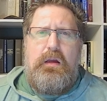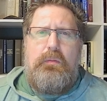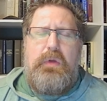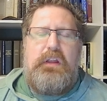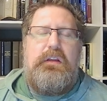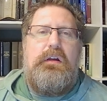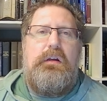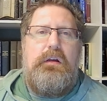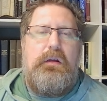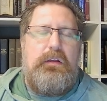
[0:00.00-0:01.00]
But
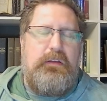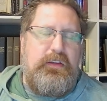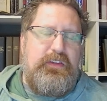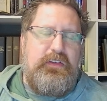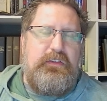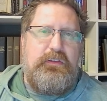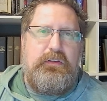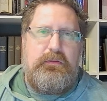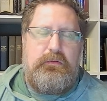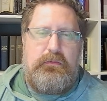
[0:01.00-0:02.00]
this isn't
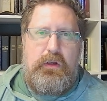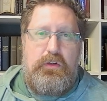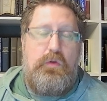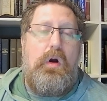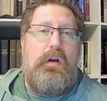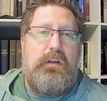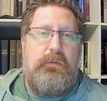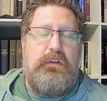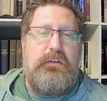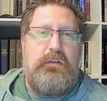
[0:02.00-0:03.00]
a new
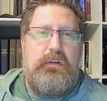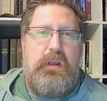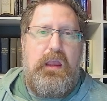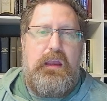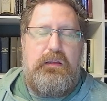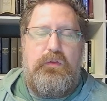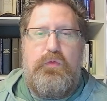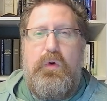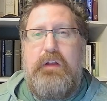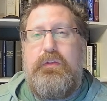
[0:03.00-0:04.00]
argument, and it was
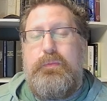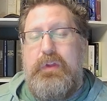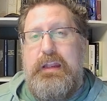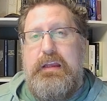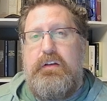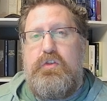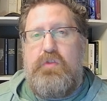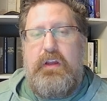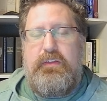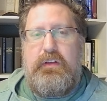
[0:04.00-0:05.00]
one I was planning on
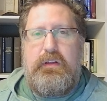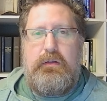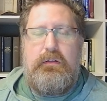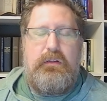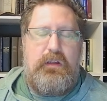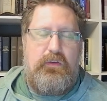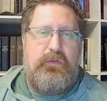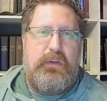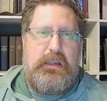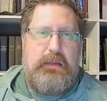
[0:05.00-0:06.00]
addressing if
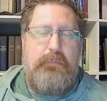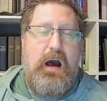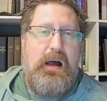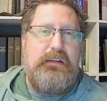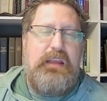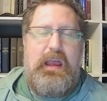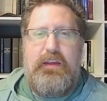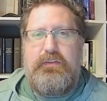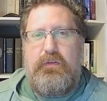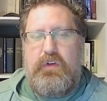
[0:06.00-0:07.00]
the
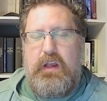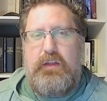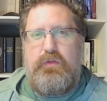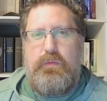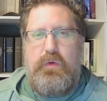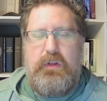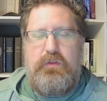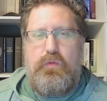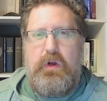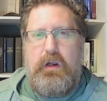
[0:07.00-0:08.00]
podcast ever got to a point
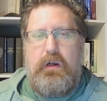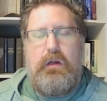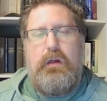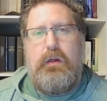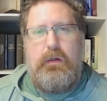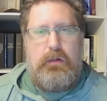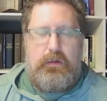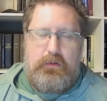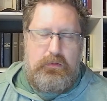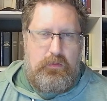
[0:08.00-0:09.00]
to where
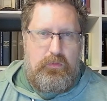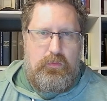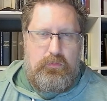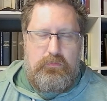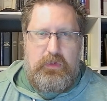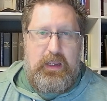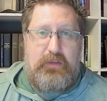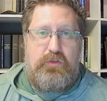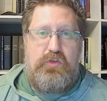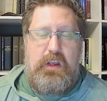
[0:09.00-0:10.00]
I
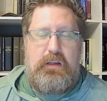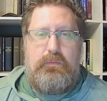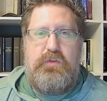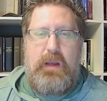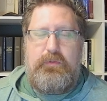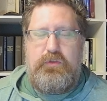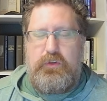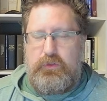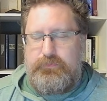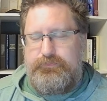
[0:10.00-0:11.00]
got to Jacob chapter
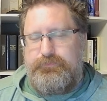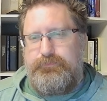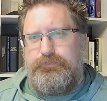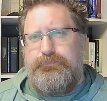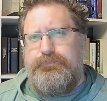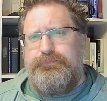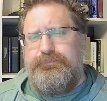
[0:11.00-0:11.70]
2.